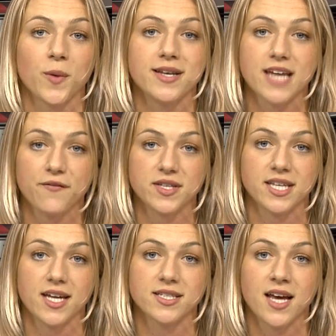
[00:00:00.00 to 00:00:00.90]

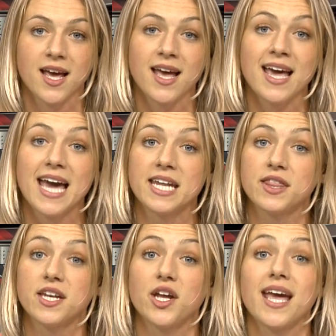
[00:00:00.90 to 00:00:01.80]
deficit. And
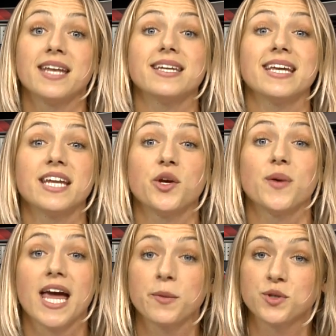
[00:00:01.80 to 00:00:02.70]
in a
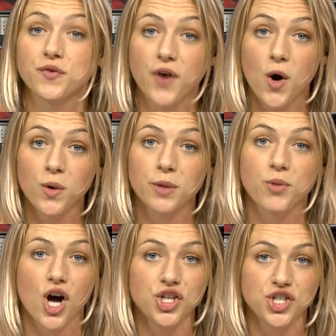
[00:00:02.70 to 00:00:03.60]
unanimous vote,
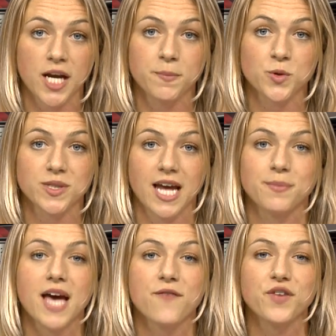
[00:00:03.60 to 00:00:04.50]
LeBron James was named
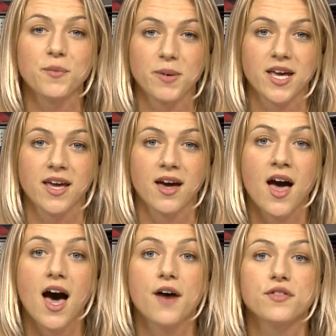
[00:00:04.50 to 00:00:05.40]
MVP
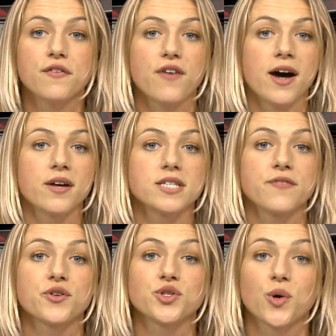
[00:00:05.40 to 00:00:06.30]
of the finals after
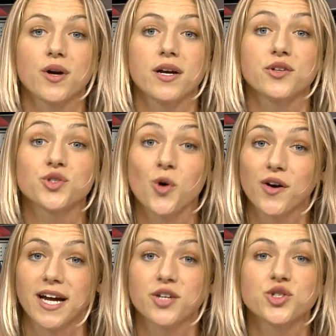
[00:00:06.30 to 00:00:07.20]

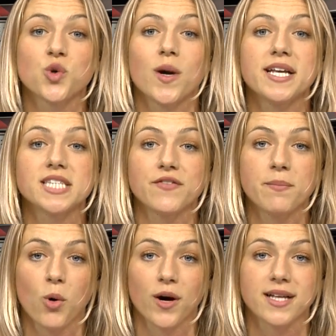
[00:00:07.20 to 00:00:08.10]
scoring 27
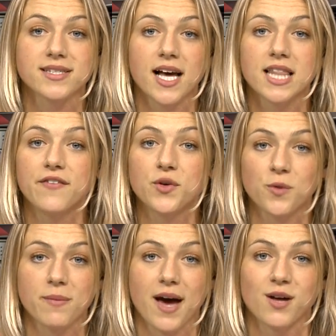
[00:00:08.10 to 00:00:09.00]
points, 11
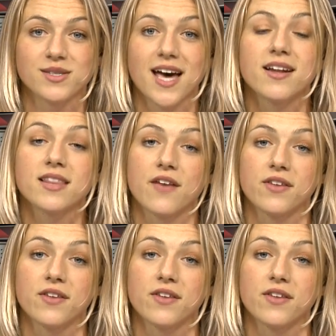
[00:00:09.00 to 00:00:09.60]
rebounds, and 11